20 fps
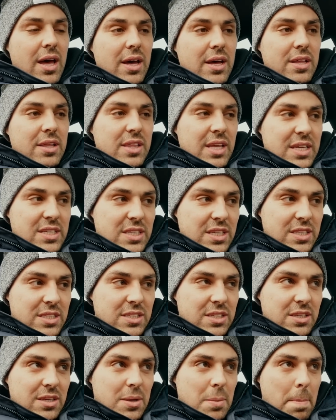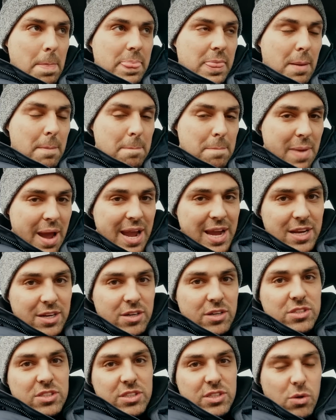this is the
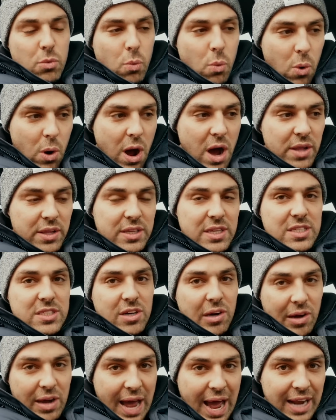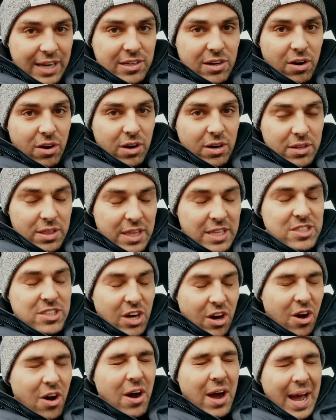maintenance and the work that this car
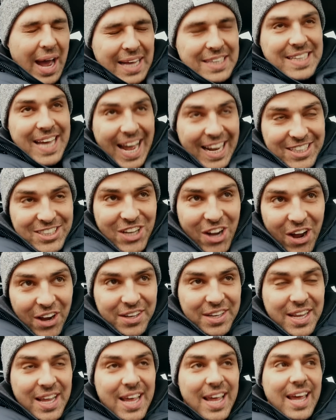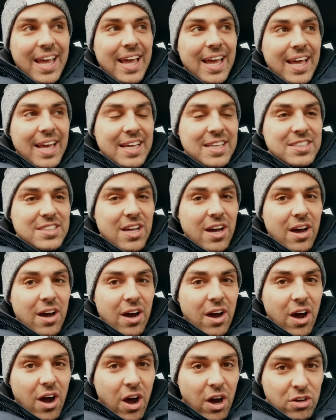has had done is
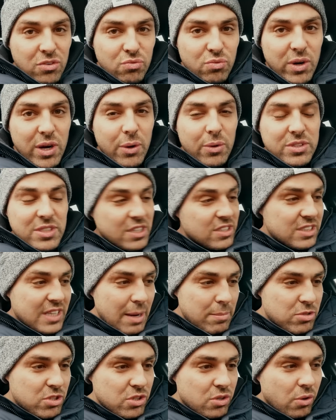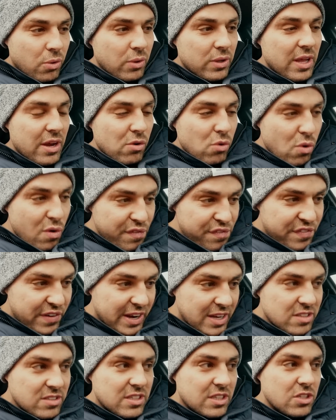unreal. It's exceptional. They're all
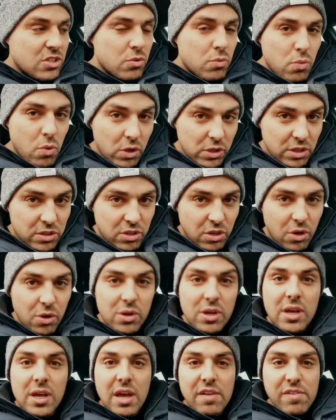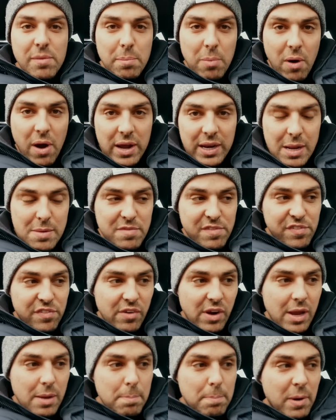things that you want to do if you buy an
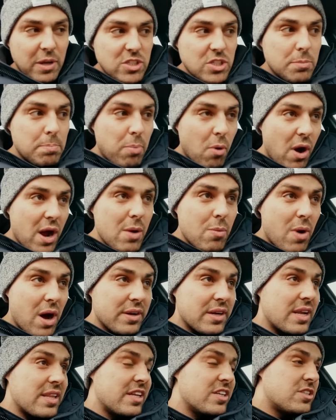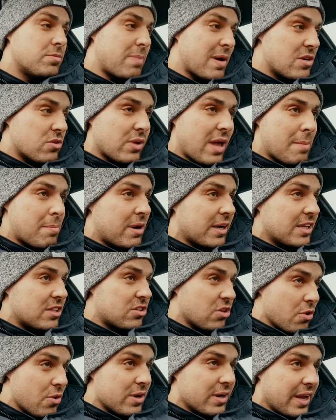M3, but to buy one and then spend all that money
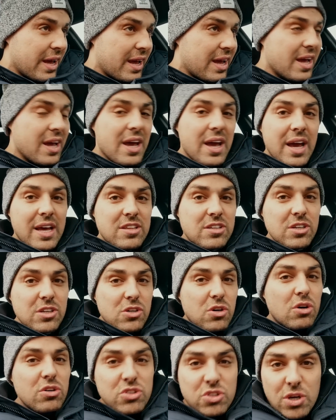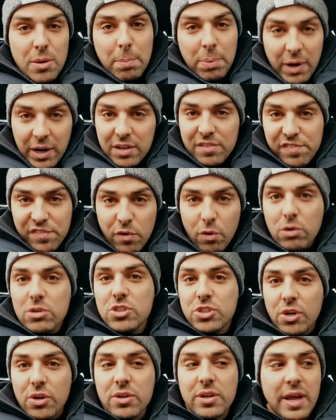doing it, it's going to cost you a bloody
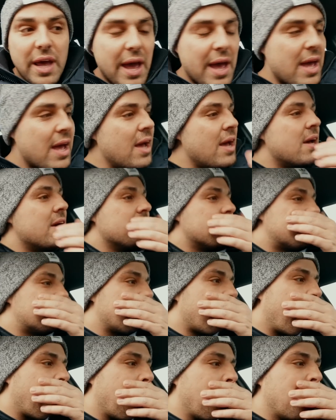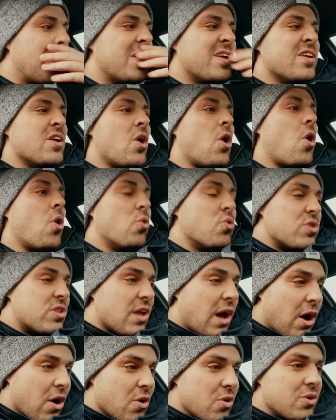fortune, yeah? So
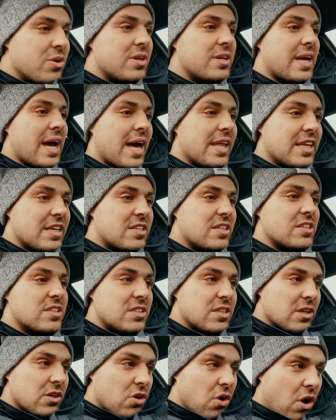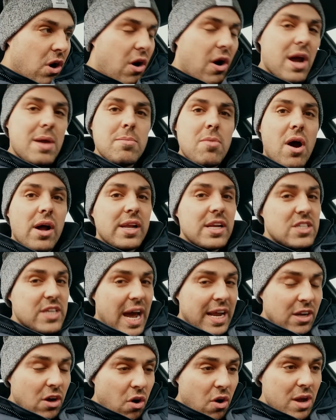although, yeah, this has got high mileage,
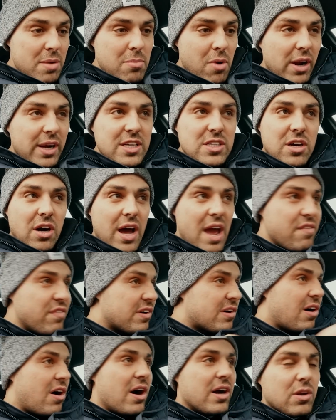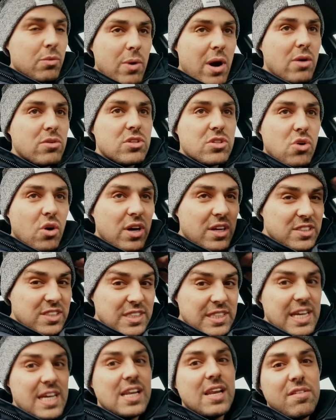and high mileage, every car in the world has got a
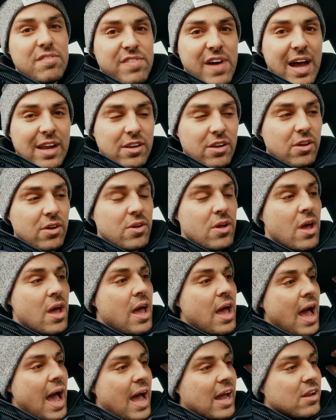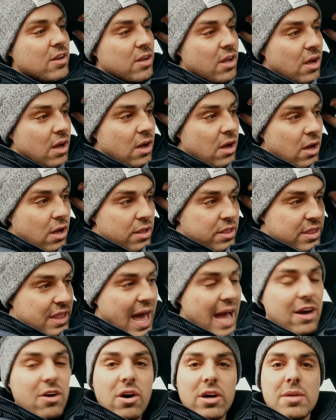ceiling value, and
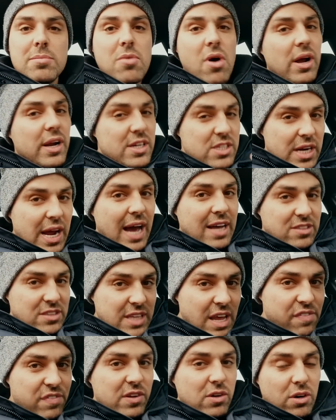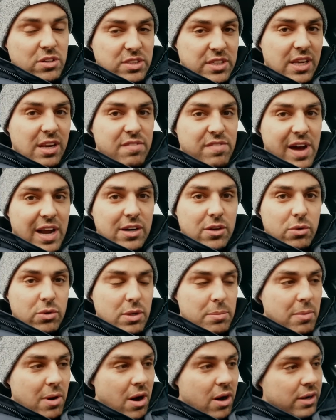that kind of mileage has definitely got a ceiling value on
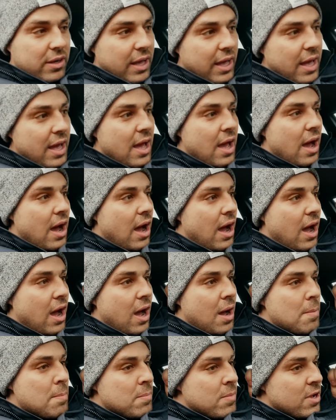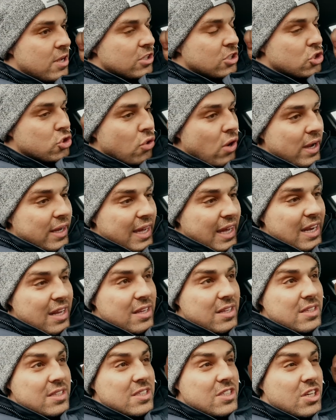the market. To try and get it
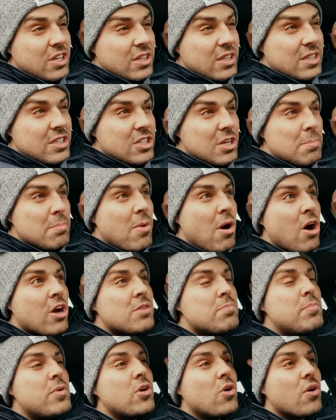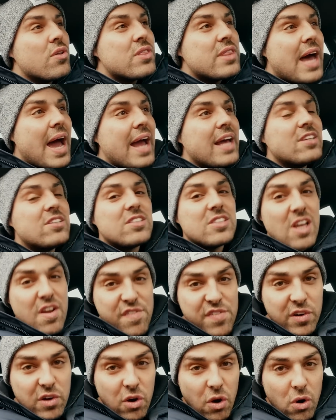to demand beyond that is
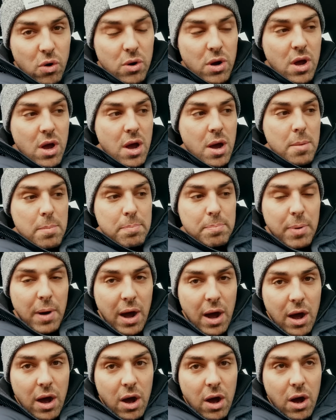difficult, but